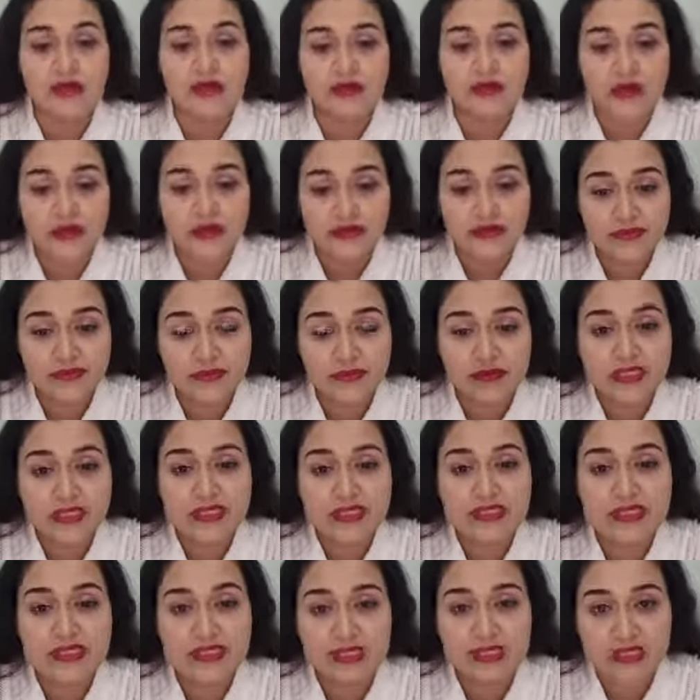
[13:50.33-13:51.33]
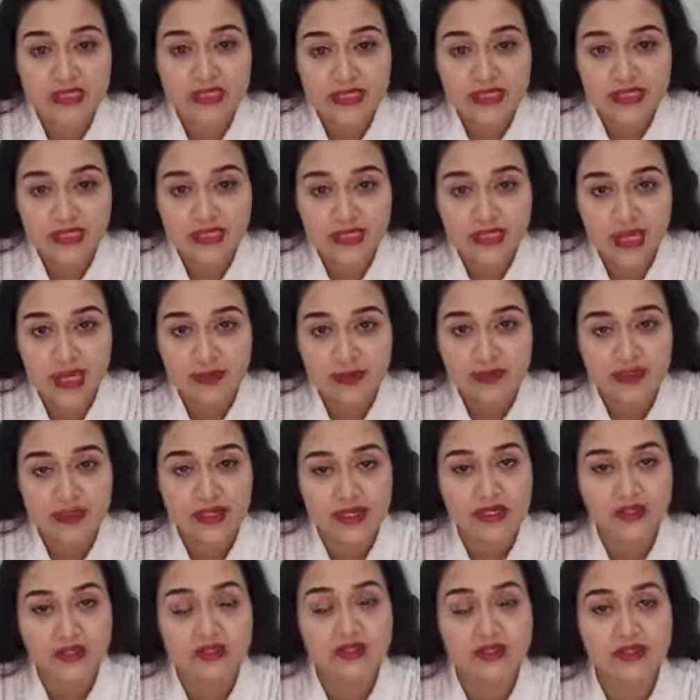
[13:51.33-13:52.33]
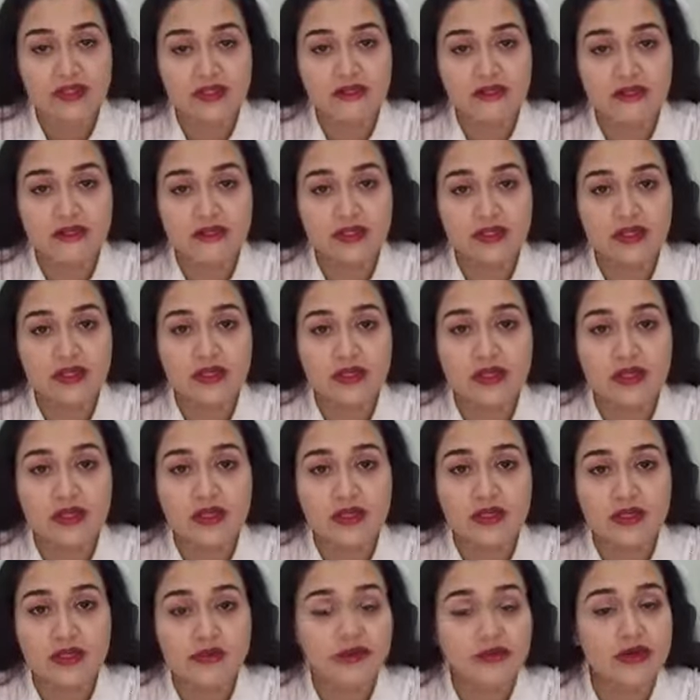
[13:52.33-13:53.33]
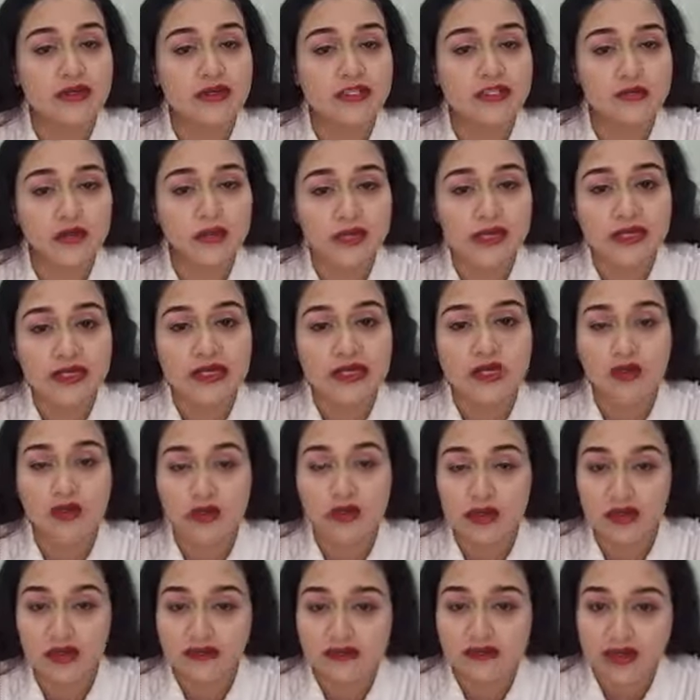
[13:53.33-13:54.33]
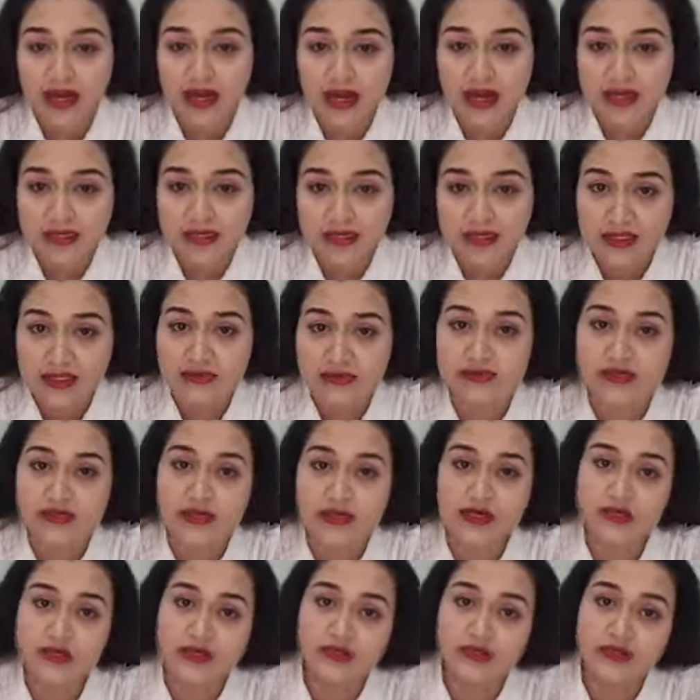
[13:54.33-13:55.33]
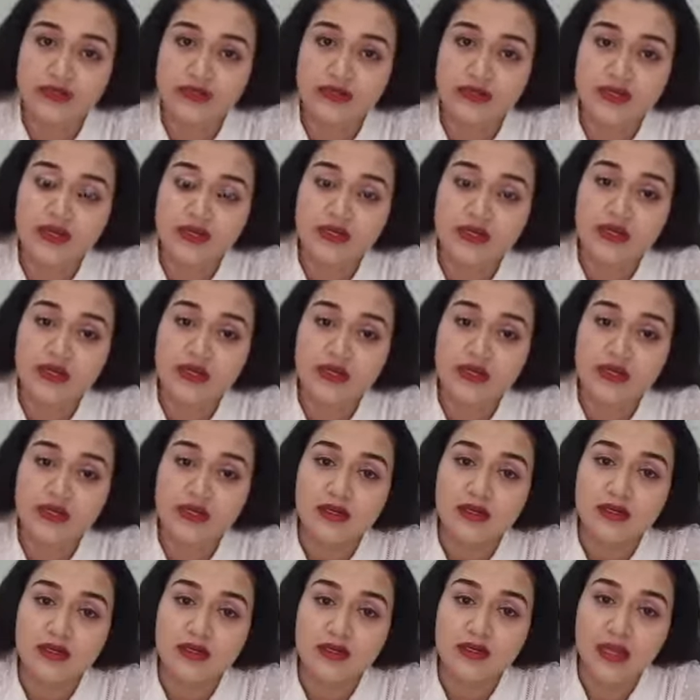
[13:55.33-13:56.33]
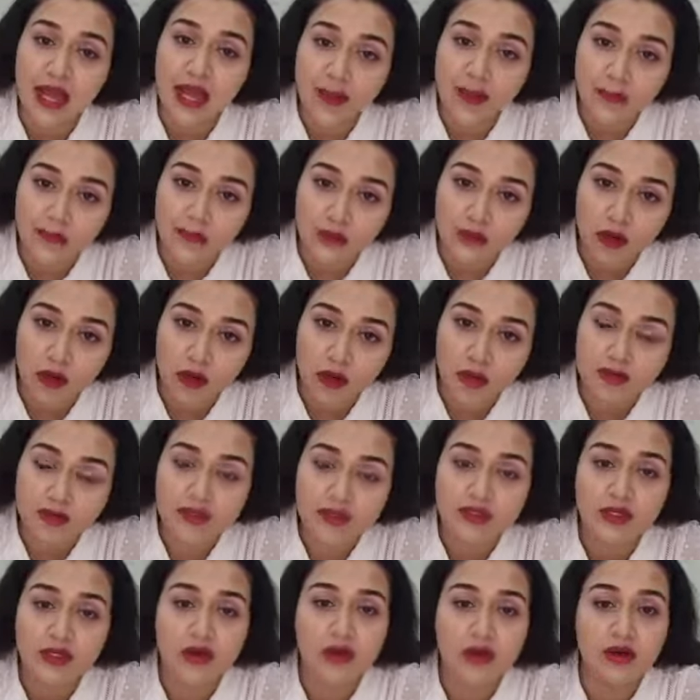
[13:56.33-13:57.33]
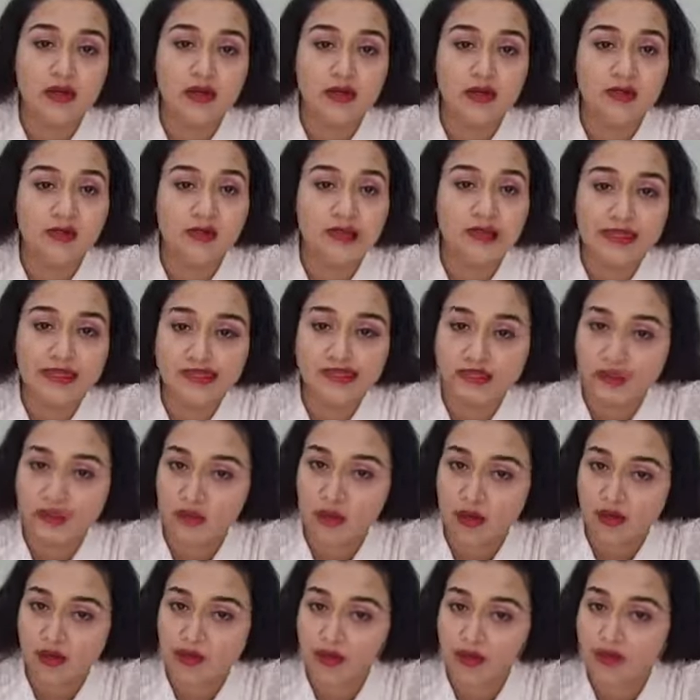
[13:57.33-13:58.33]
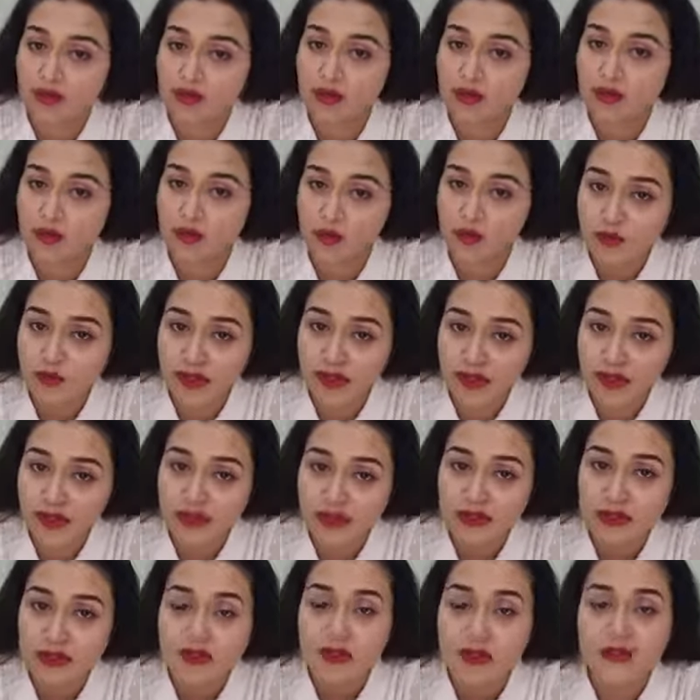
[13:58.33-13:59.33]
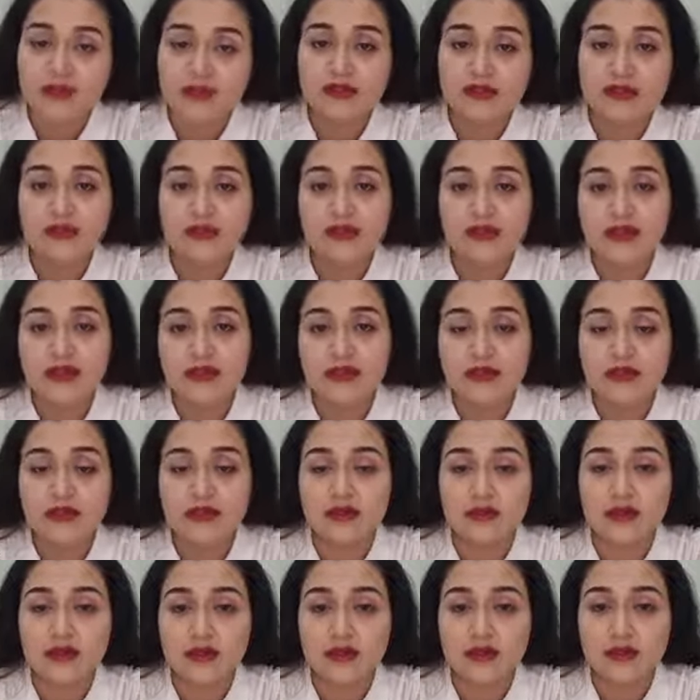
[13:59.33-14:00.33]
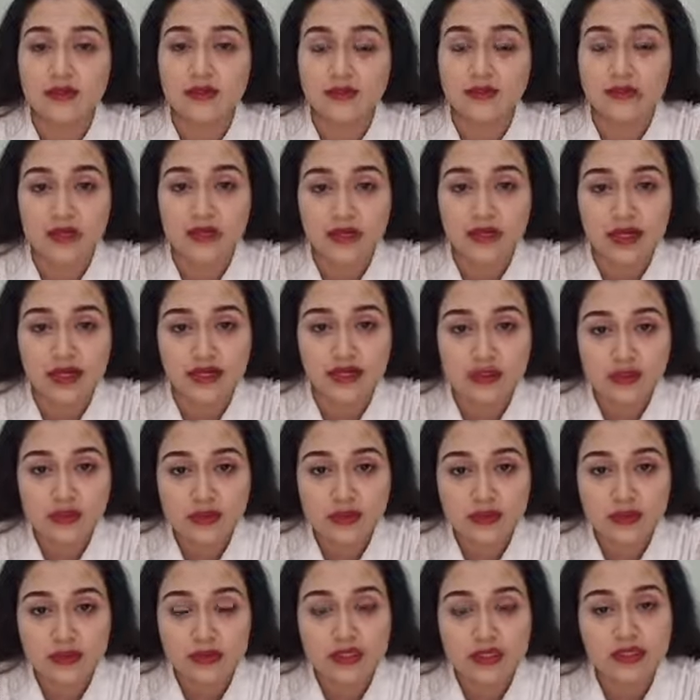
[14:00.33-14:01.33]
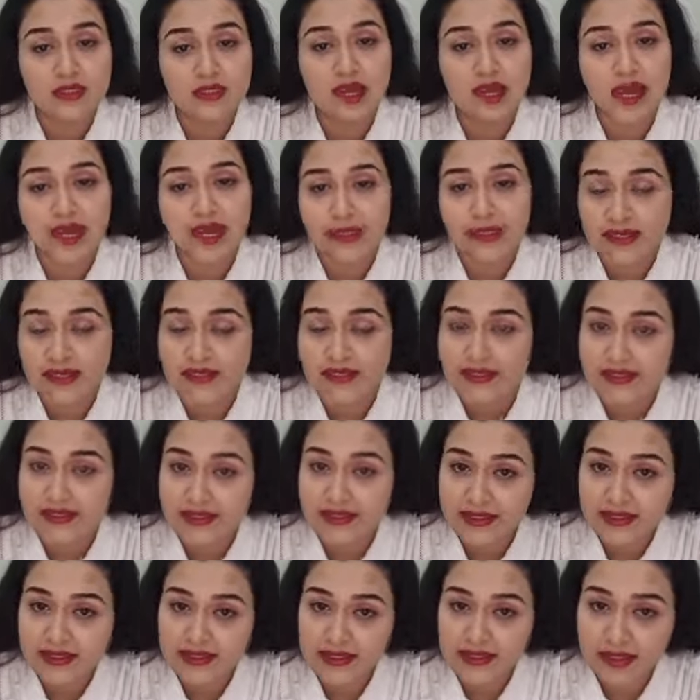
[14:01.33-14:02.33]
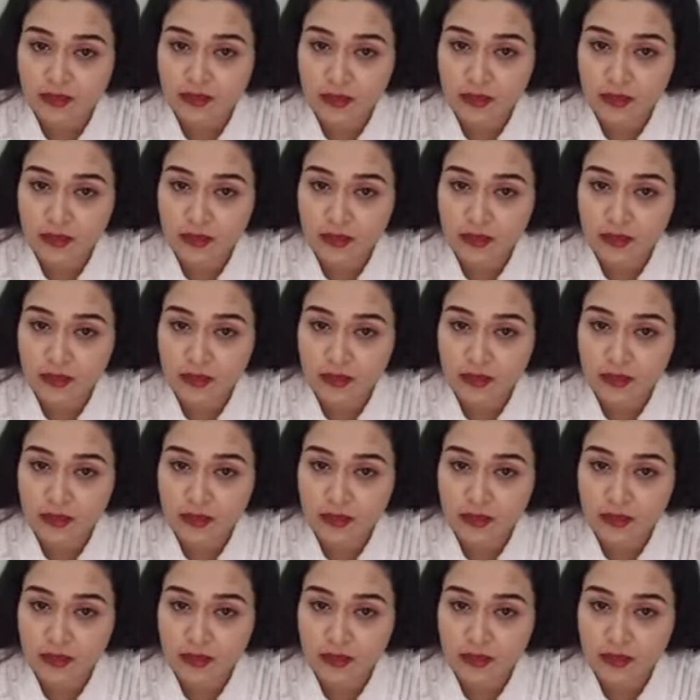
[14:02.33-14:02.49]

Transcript: If your screen time, that is if you are spending lot of hours in front of your laptops or your desktops or your mobile, then you can use a IR radiation